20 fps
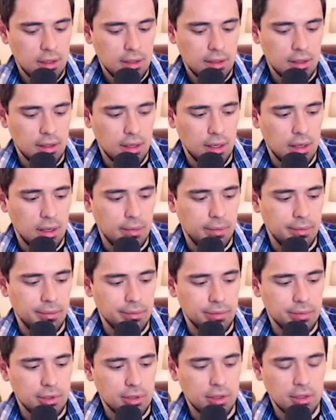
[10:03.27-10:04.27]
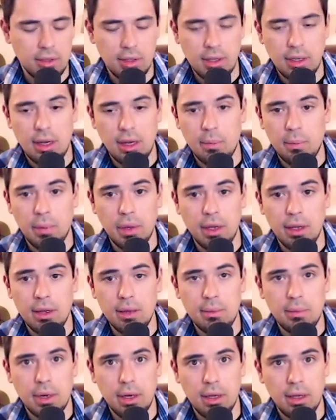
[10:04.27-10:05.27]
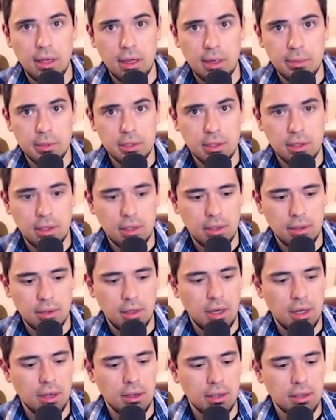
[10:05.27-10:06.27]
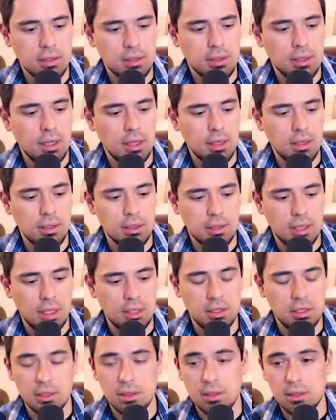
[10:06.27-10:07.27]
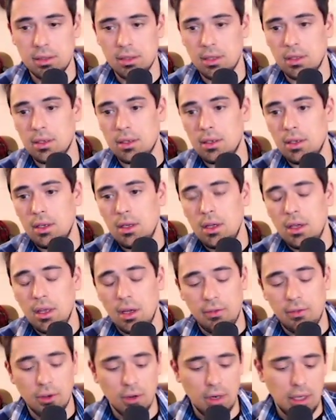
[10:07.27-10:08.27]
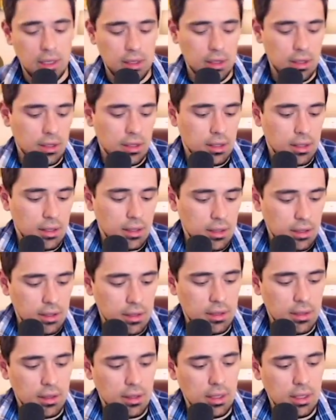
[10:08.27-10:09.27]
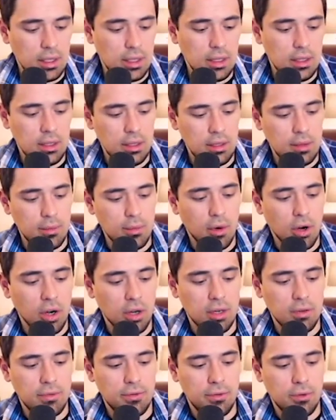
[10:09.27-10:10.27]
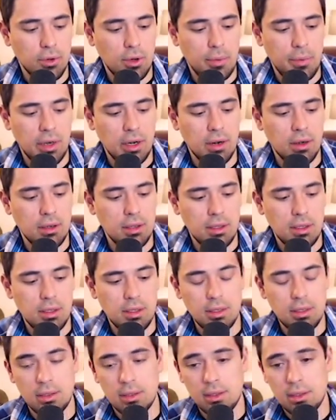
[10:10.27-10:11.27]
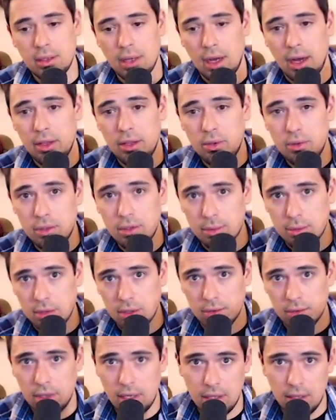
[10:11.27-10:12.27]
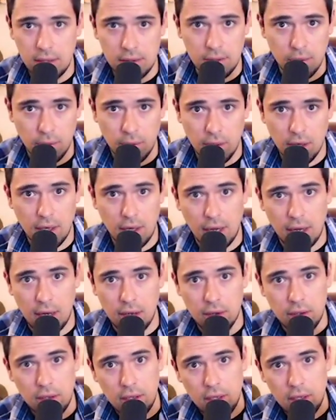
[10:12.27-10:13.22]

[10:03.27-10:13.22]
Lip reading: I'm certainly not paid by Amazon or Anchor to say this. I just, if you're in the market for a pair of these, I use them to run, to work out.